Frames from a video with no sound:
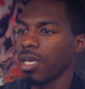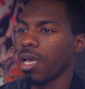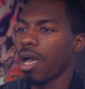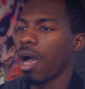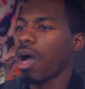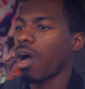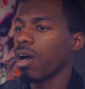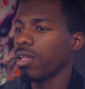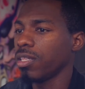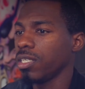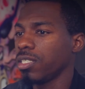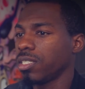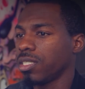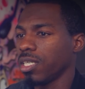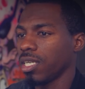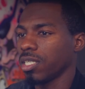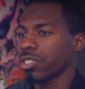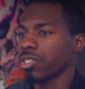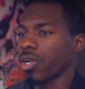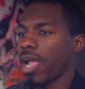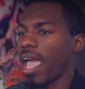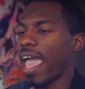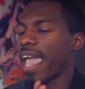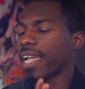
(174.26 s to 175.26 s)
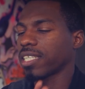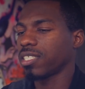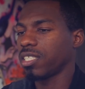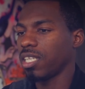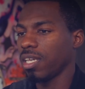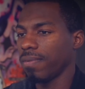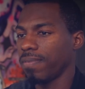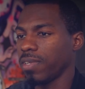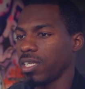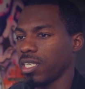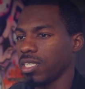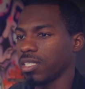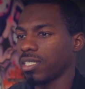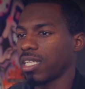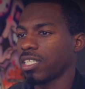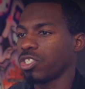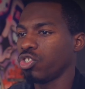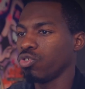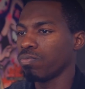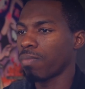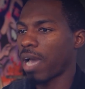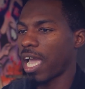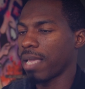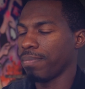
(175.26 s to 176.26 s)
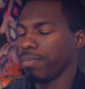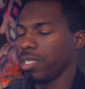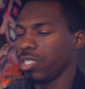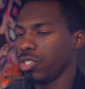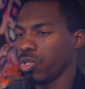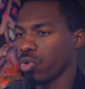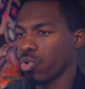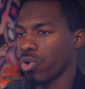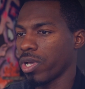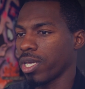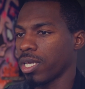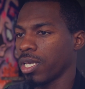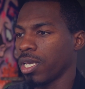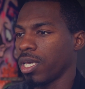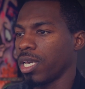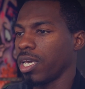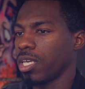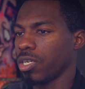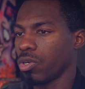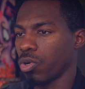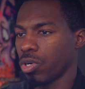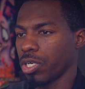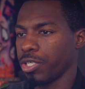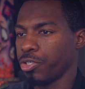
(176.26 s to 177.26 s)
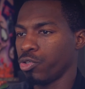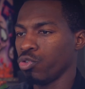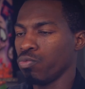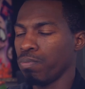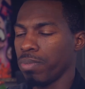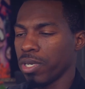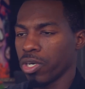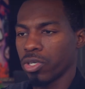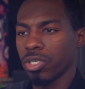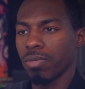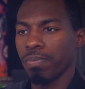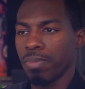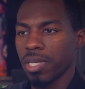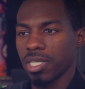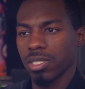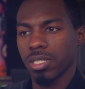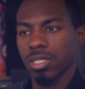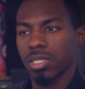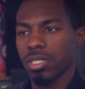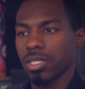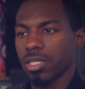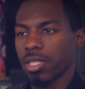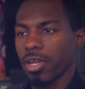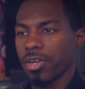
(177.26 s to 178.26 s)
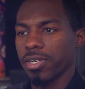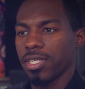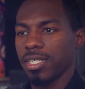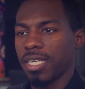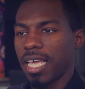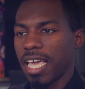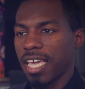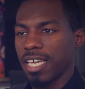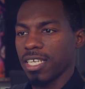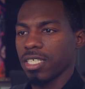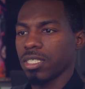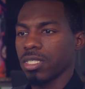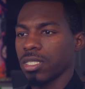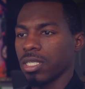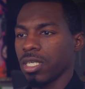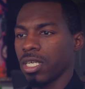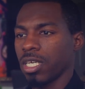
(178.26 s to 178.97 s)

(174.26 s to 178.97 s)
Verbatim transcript: All these things are activities that you might be doing in order to build a business in thirty days.